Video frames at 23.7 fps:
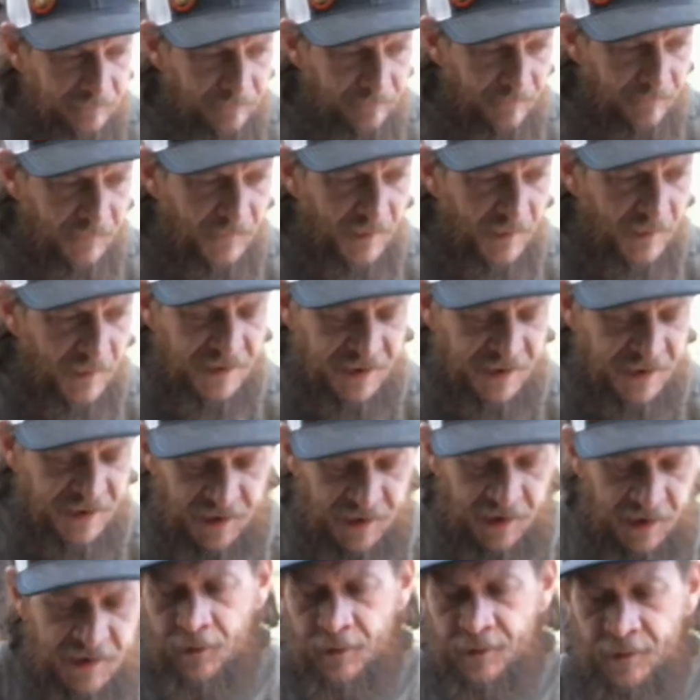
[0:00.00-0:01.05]

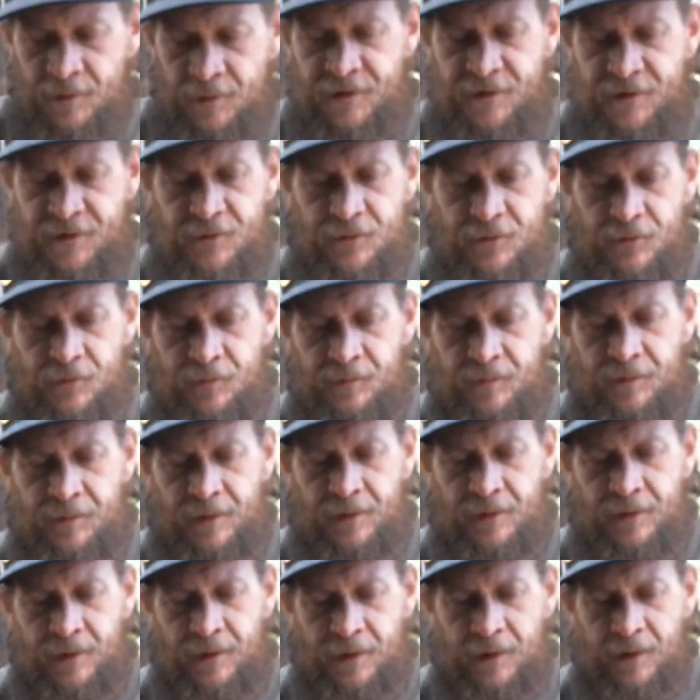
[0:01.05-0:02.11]
she's there to
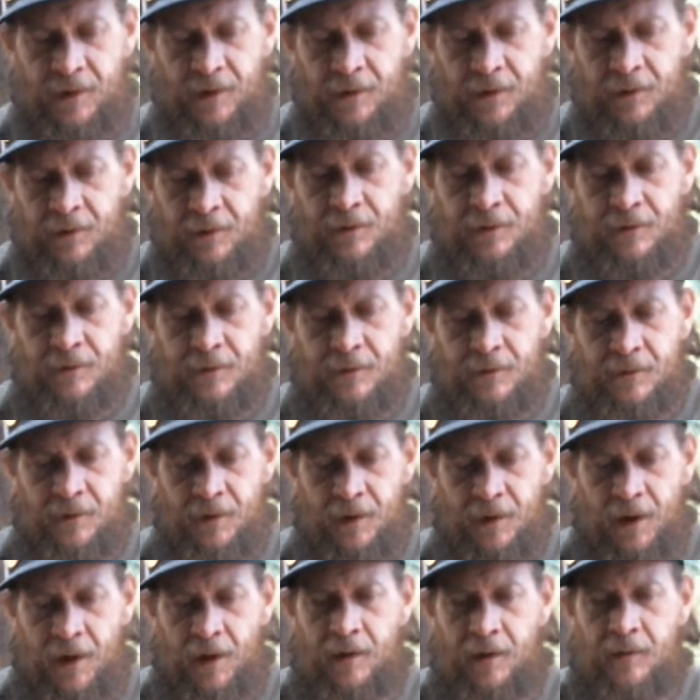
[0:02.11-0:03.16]
be
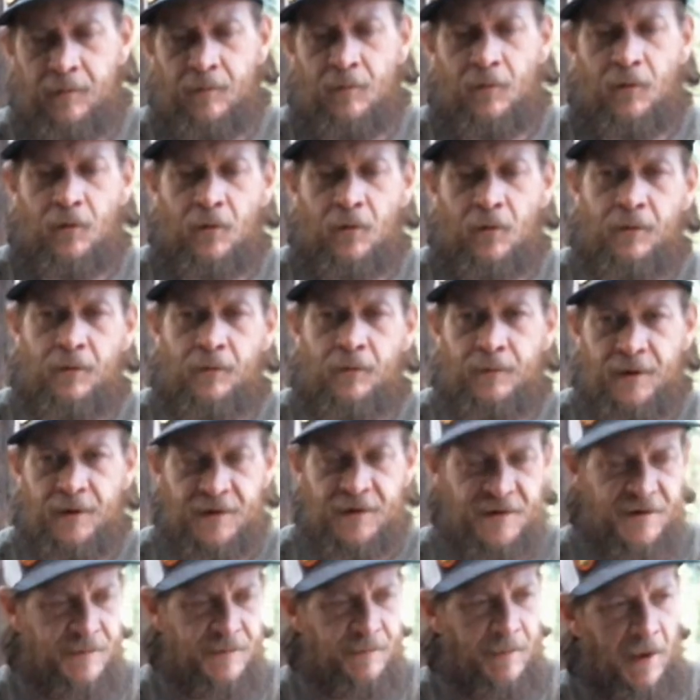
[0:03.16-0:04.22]
a more
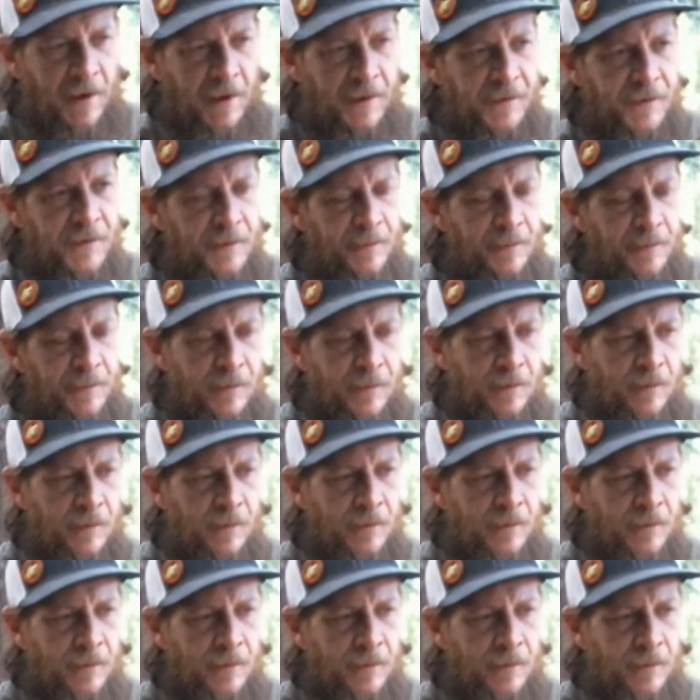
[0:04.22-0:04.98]
respectable,